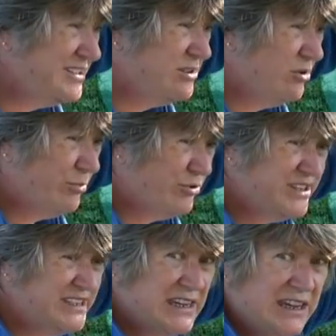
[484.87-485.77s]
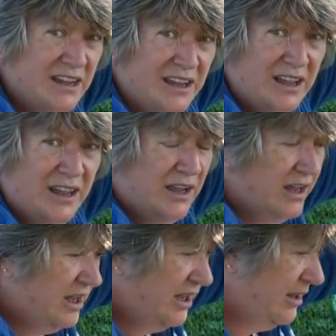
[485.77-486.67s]
it's not pretty,
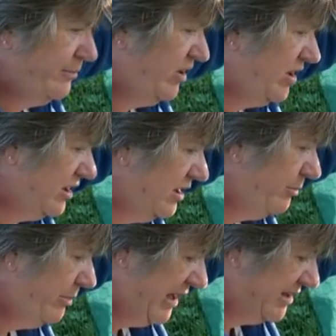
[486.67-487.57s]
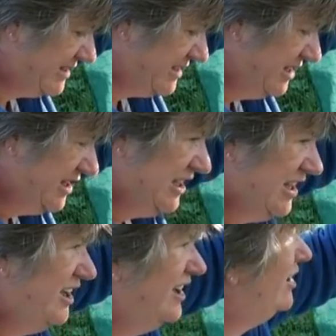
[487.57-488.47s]
um, but
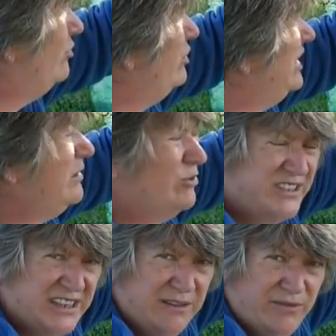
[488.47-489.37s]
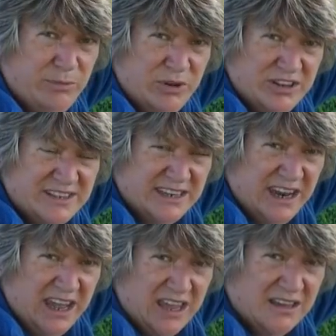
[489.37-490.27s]
I really want to give the birds in
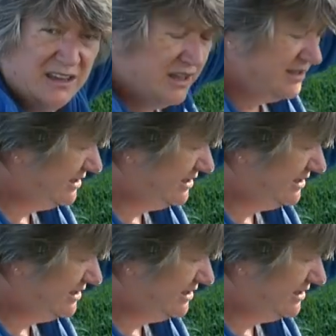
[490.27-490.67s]
here uh,